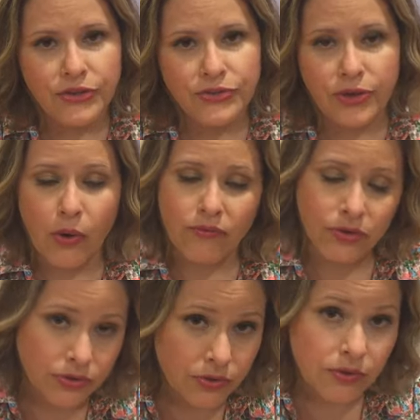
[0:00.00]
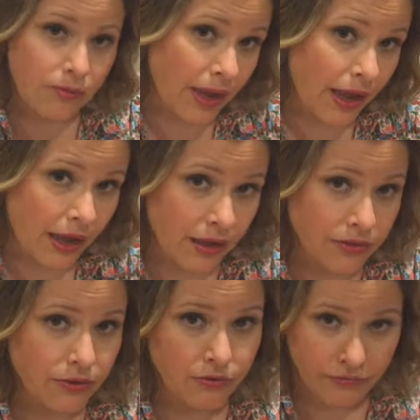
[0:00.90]
So if you do the
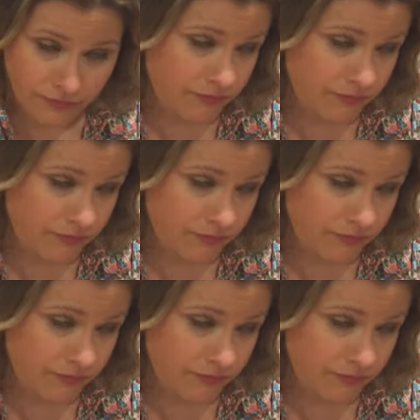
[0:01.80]
math, you'll